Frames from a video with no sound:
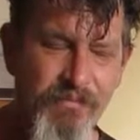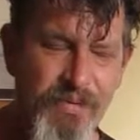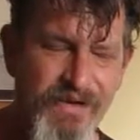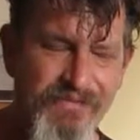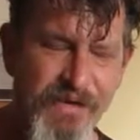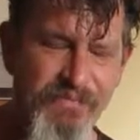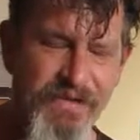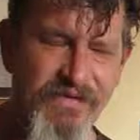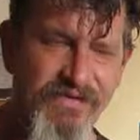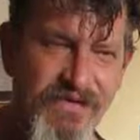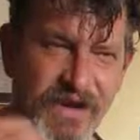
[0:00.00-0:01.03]
pick
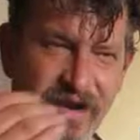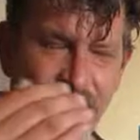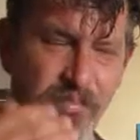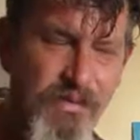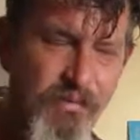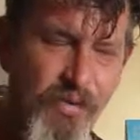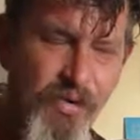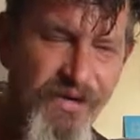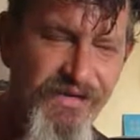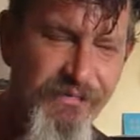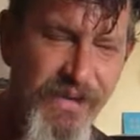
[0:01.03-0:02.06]
something that's a little bit
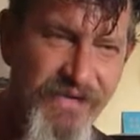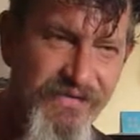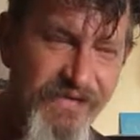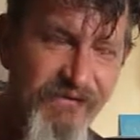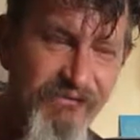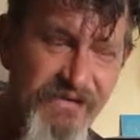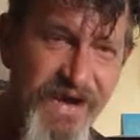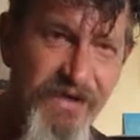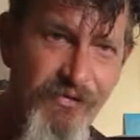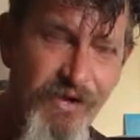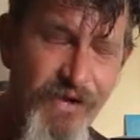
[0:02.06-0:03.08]
more expensive,
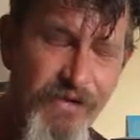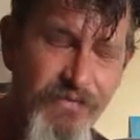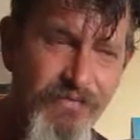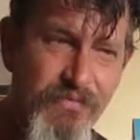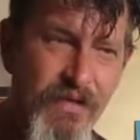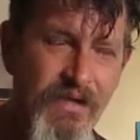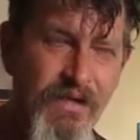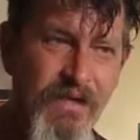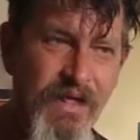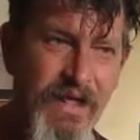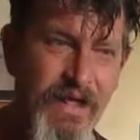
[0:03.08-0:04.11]
dearer,
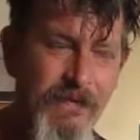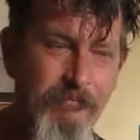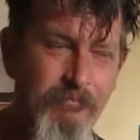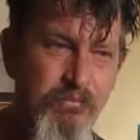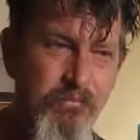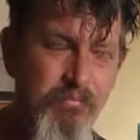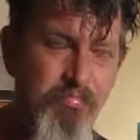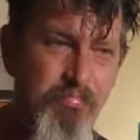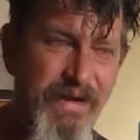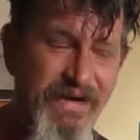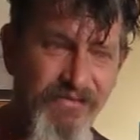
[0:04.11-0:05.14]

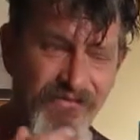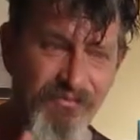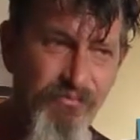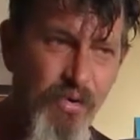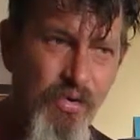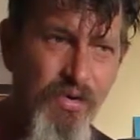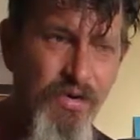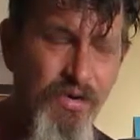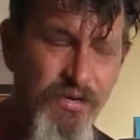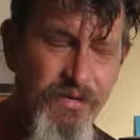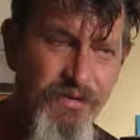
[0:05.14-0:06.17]
but is
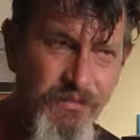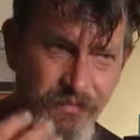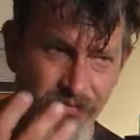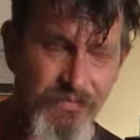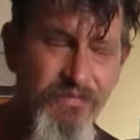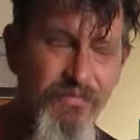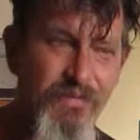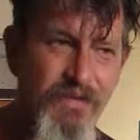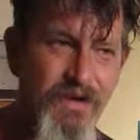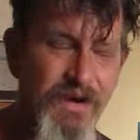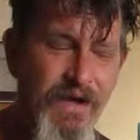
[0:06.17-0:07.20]
more,
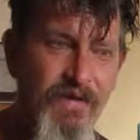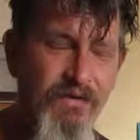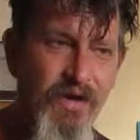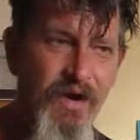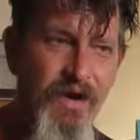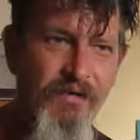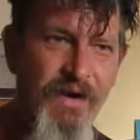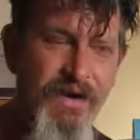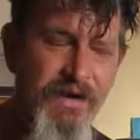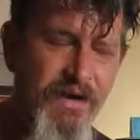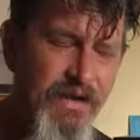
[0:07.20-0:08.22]
you know, higher
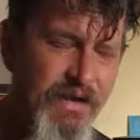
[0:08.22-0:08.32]
end.